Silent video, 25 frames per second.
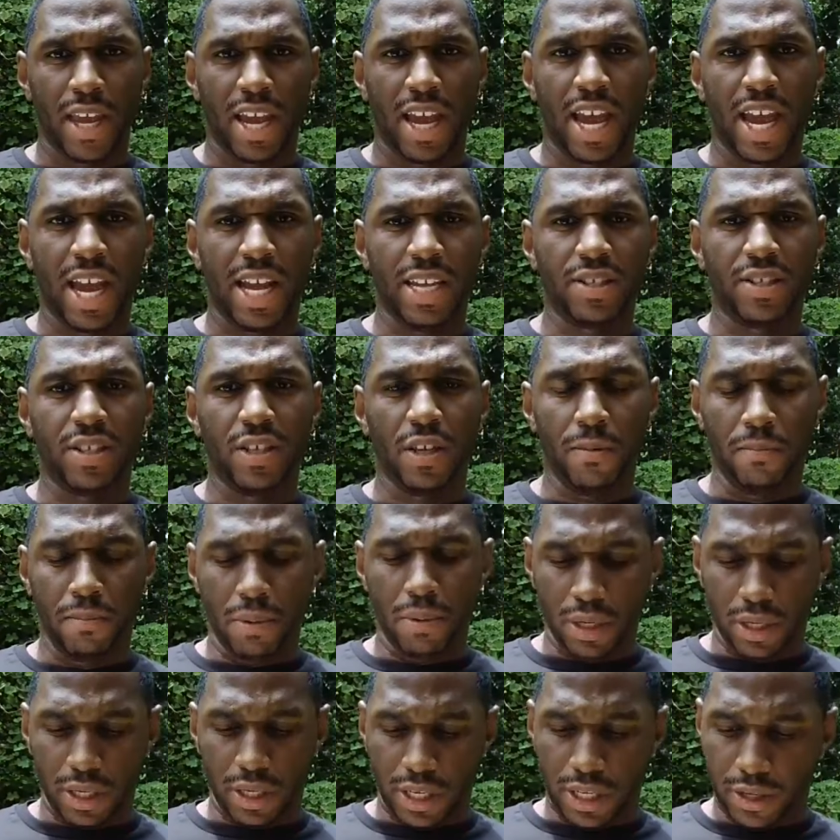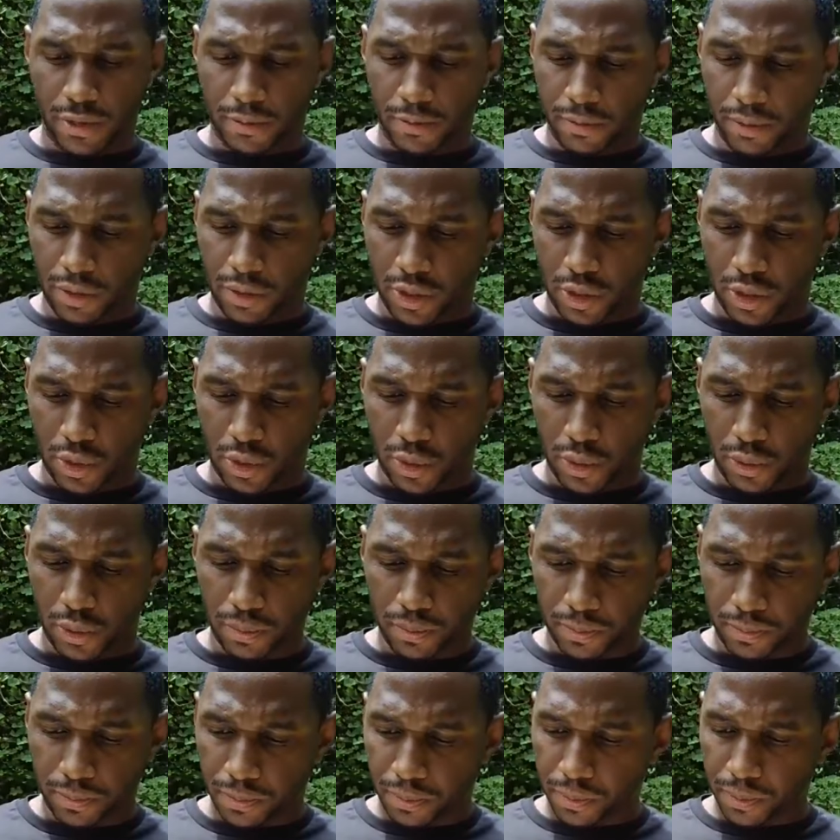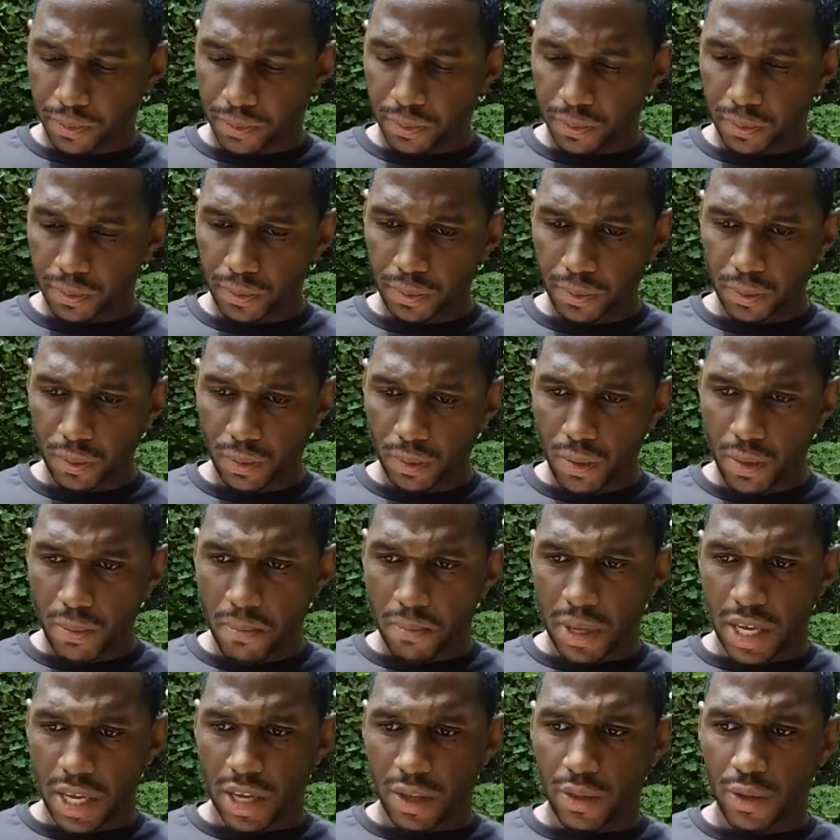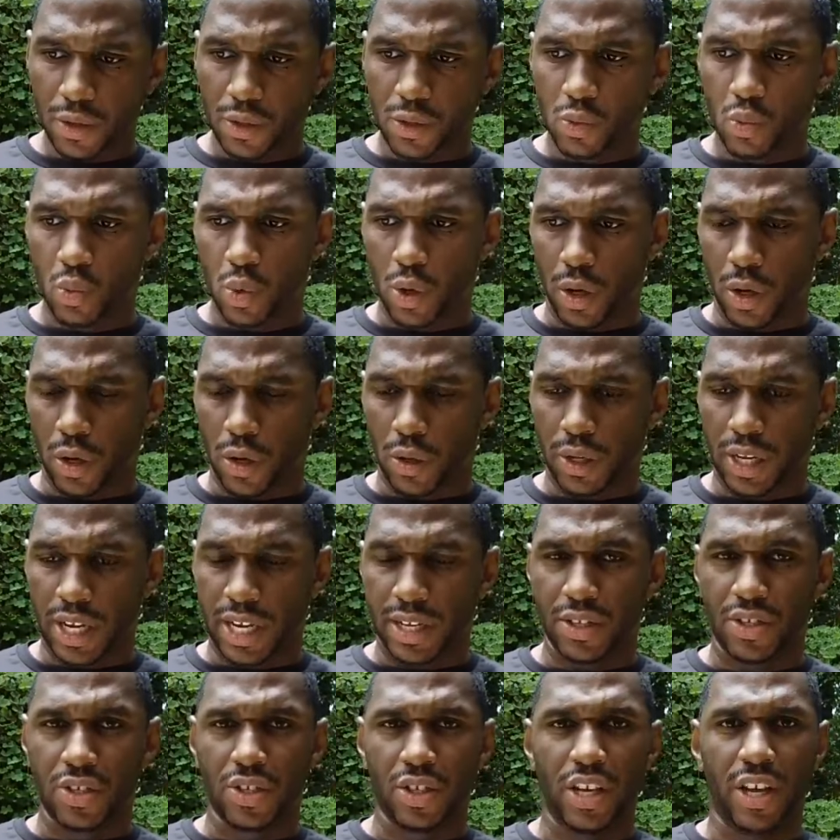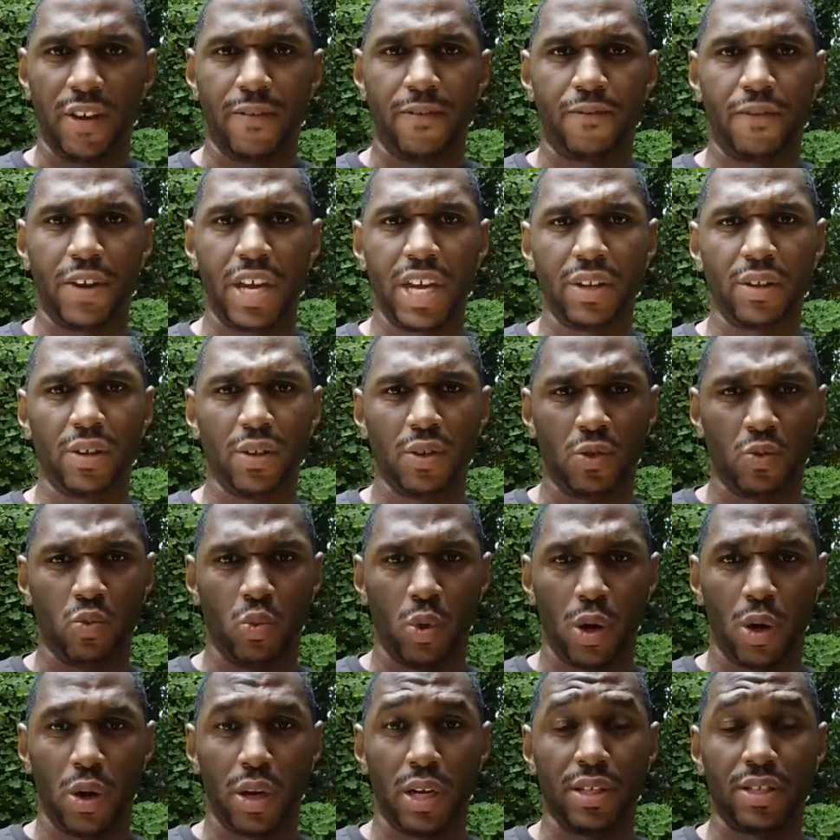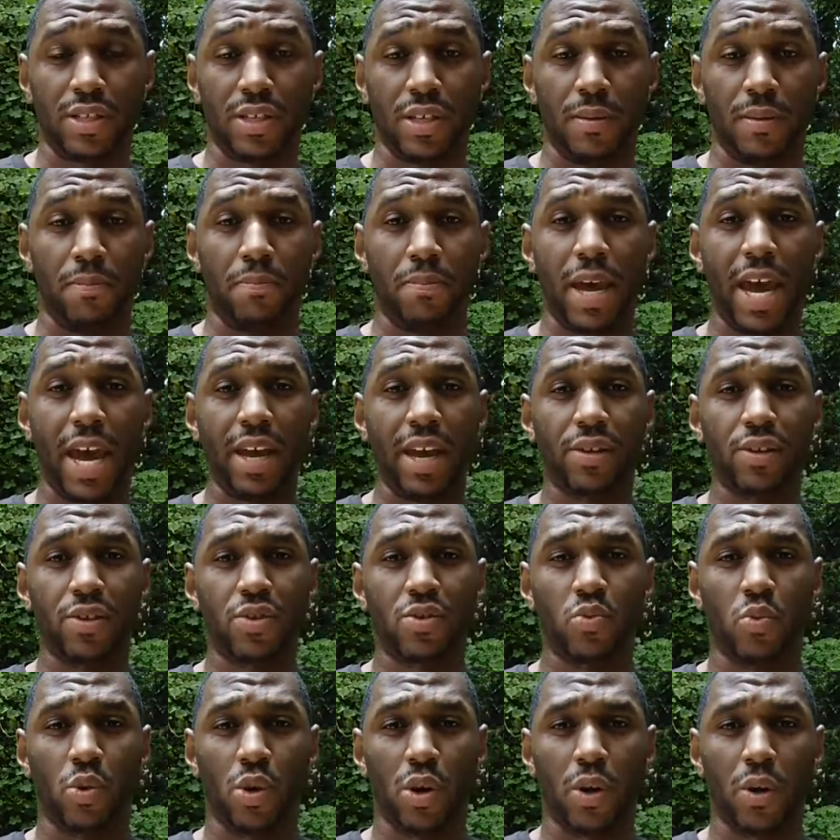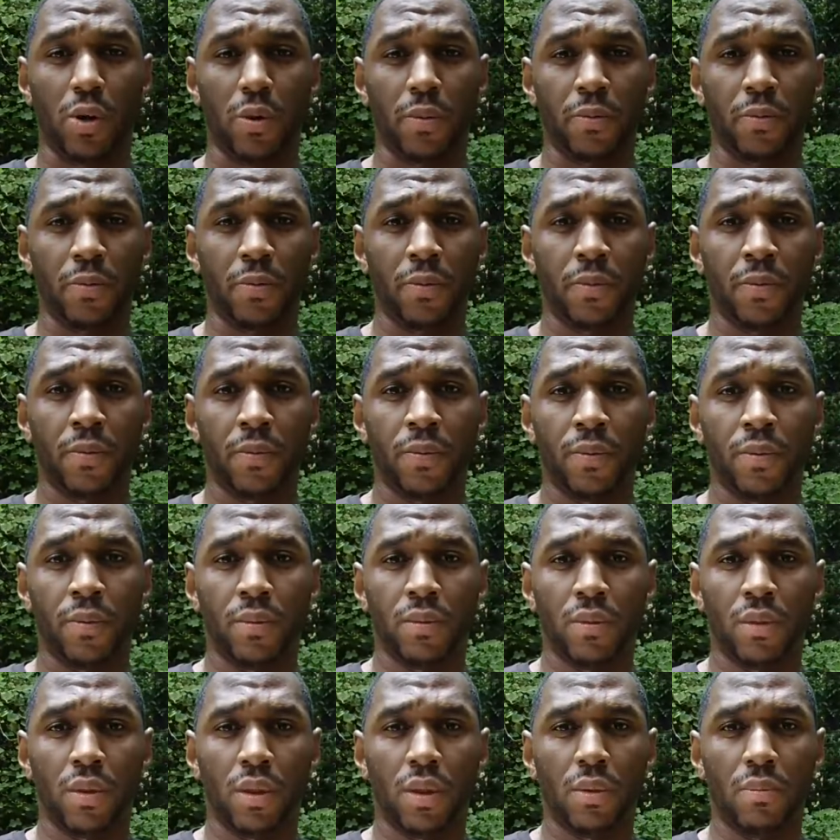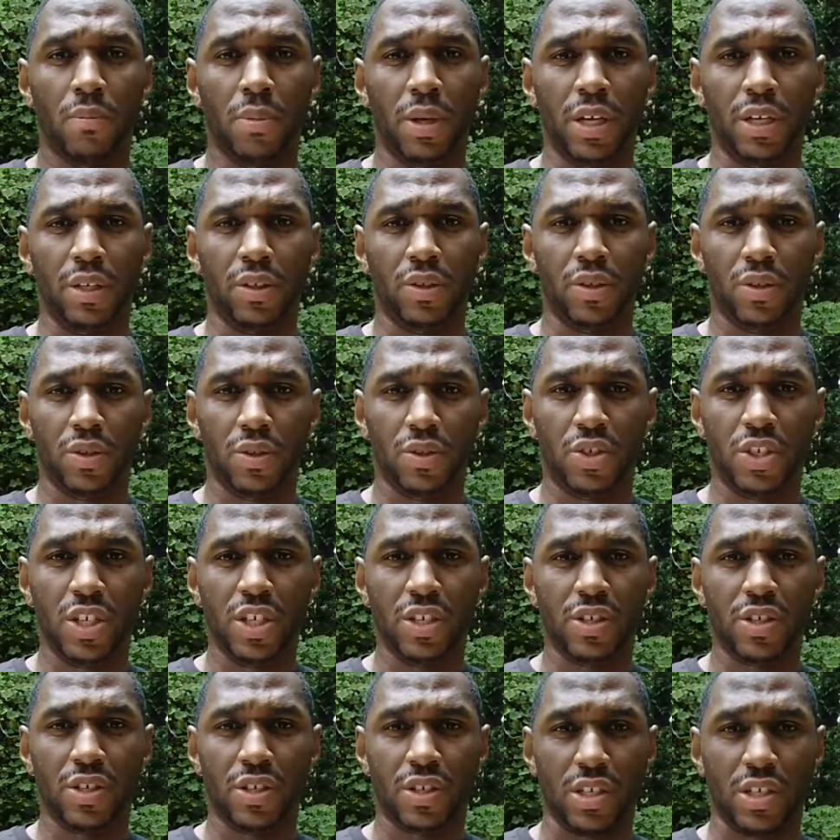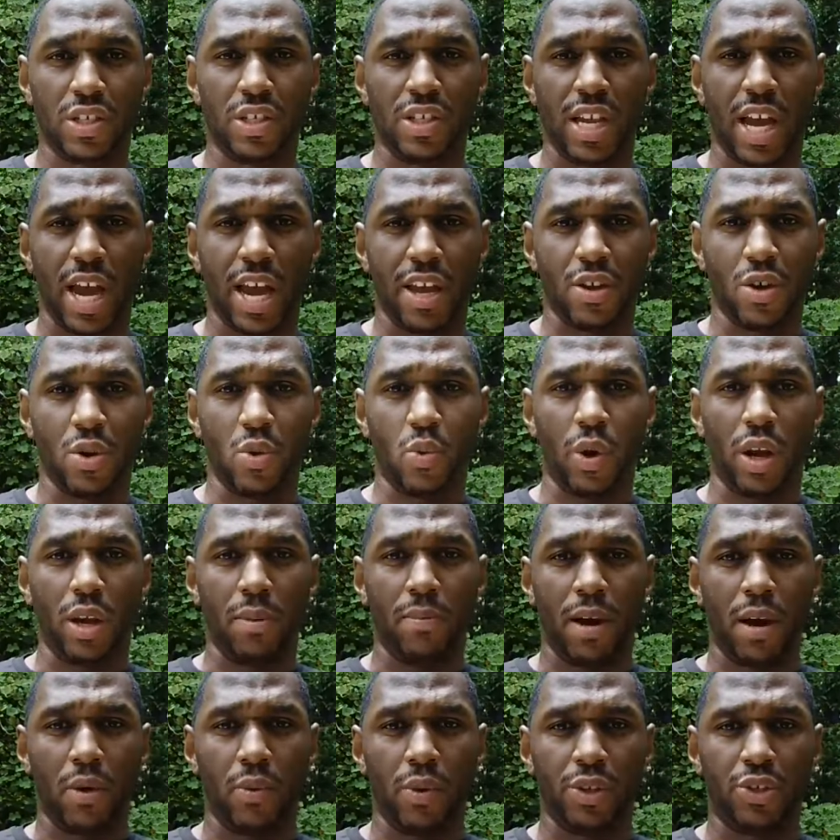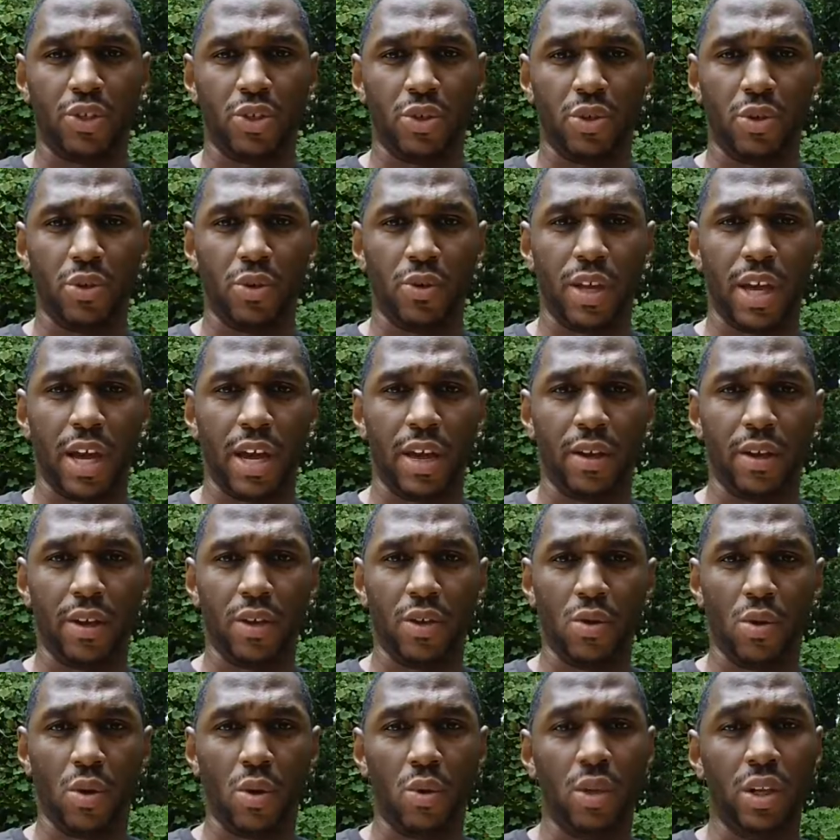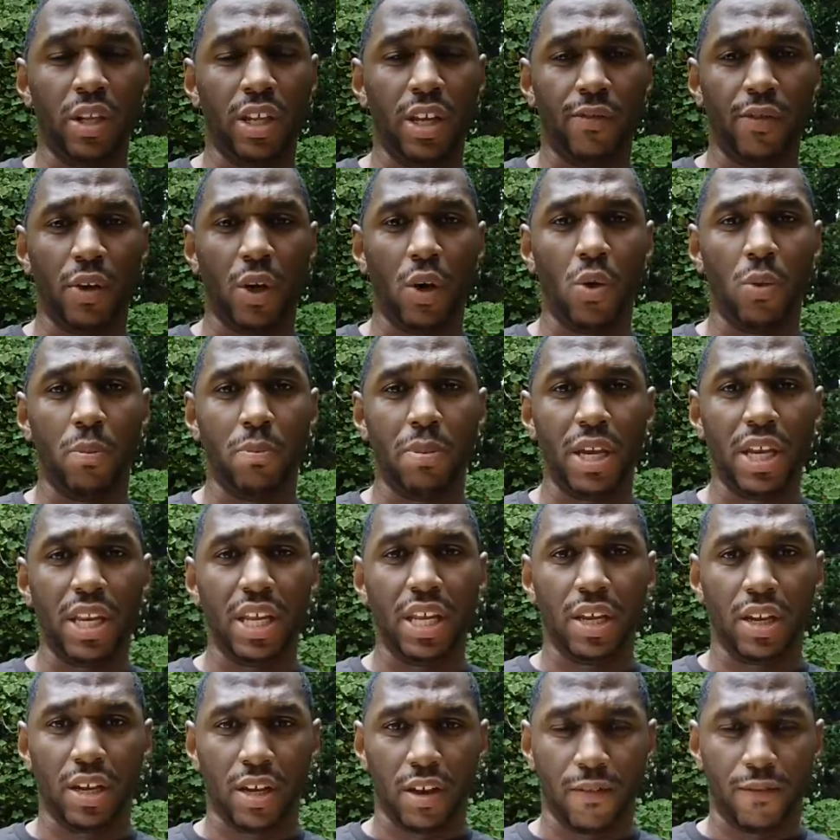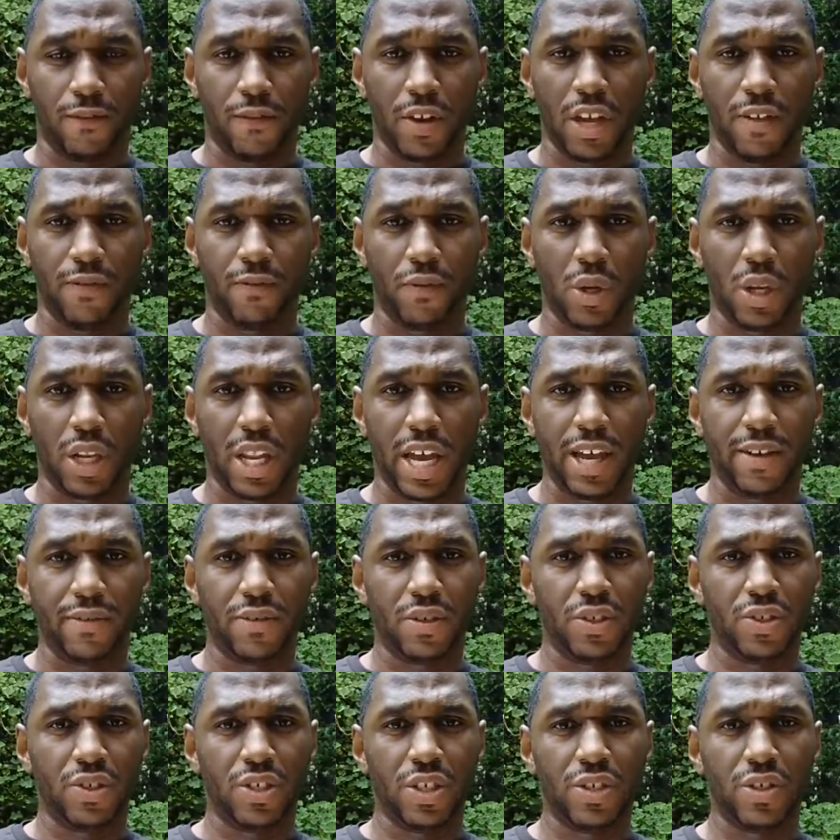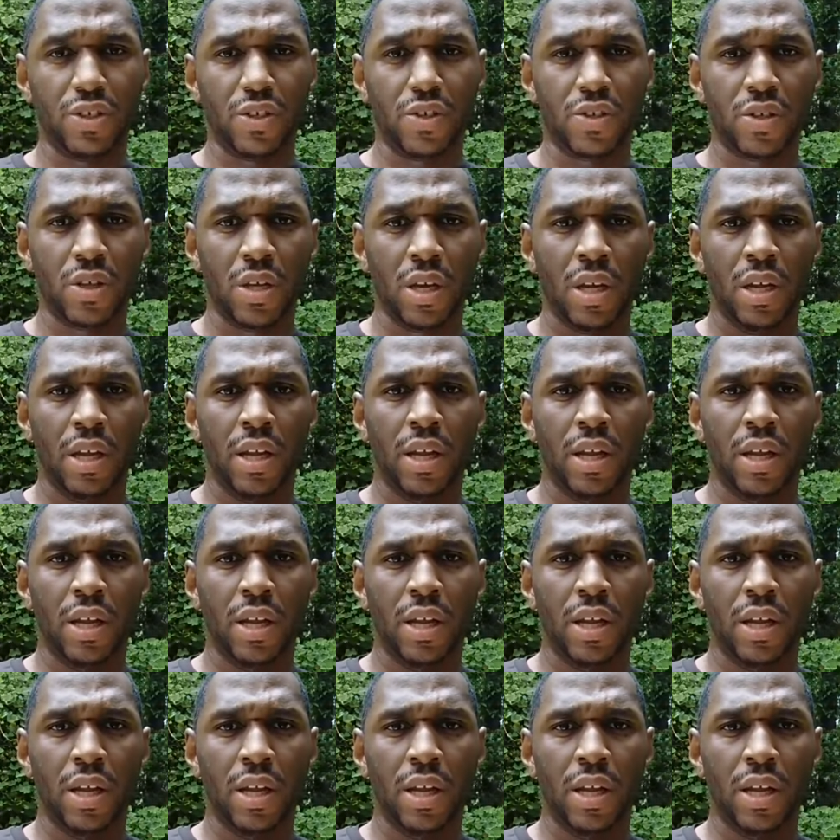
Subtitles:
has the ability to be in this world and to affect this world and to impact this world, but Jesus is not your way by which you do that. You don't live an obedient and a faithful life to Jesus.